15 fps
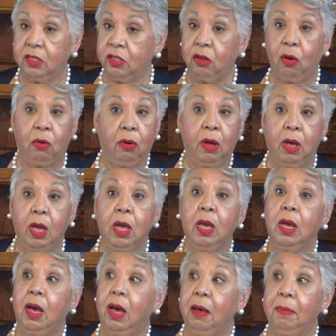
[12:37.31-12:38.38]
So,
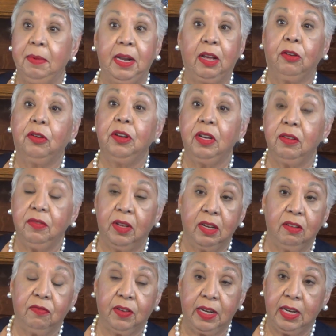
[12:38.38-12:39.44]
I mean, I couldn't have done
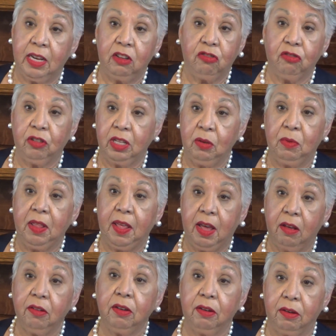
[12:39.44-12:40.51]
it financially
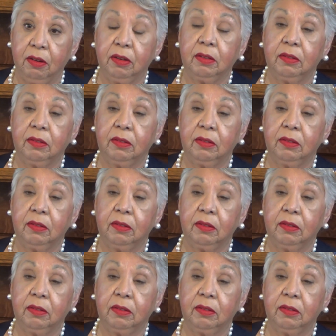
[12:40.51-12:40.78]
without her.